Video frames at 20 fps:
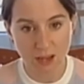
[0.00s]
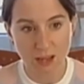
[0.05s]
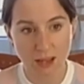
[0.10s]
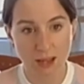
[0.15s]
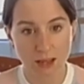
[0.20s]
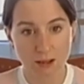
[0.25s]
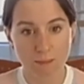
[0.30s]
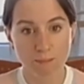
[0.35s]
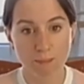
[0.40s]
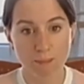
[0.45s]

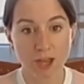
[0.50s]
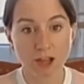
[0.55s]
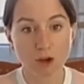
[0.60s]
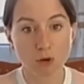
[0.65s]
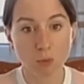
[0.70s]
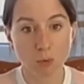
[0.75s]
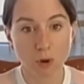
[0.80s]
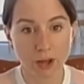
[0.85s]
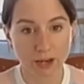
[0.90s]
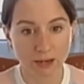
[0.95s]
pick
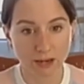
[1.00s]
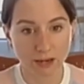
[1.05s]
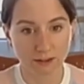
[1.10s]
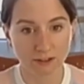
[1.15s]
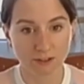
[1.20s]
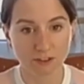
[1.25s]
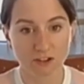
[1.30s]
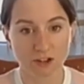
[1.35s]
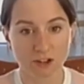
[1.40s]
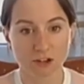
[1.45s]
one and
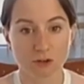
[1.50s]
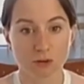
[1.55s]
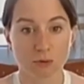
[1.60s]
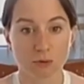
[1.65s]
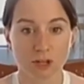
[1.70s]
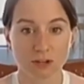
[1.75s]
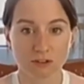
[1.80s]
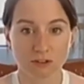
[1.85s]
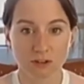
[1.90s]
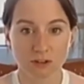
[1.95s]
stick to
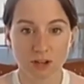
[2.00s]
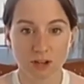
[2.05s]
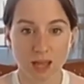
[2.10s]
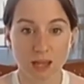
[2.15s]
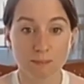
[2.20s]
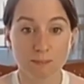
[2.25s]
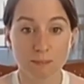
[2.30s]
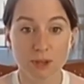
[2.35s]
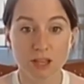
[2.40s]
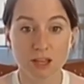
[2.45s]
it and
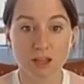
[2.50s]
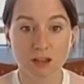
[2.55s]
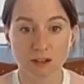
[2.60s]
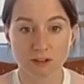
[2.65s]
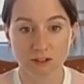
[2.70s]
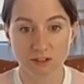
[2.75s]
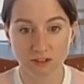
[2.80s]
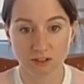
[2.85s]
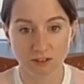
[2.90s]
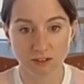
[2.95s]
be
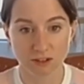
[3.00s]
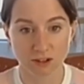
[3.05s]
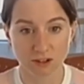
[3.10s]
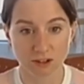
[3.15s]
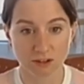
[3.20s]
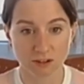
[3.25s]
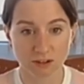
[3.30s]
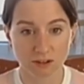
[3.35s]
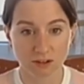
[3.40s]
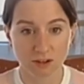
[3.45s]

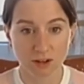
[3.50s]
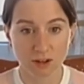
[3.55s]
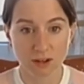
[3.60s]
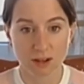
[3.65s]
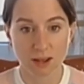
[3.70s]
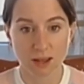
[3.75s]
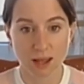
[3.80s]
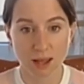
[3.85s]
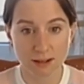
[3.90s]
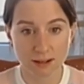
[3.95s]
consistent,
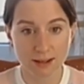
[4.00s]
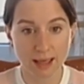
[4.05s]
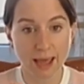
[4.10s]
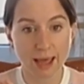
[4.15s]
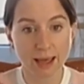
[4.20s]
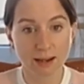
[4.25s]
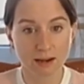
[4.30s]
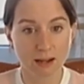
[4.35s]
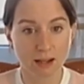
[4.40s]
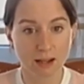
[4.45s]
and that
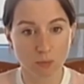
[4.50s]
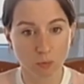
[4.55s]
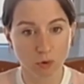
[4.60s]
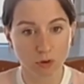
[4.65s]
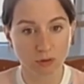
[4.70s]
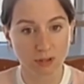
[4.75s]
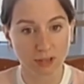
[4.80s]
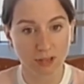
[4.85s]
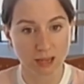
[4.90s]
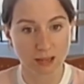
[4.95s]
will
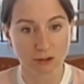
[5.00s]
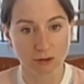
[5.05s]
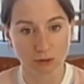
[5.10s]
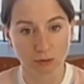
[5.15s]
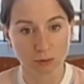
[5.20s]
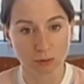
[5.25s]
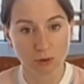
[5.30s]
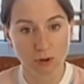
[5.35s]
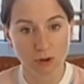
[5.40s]
get you.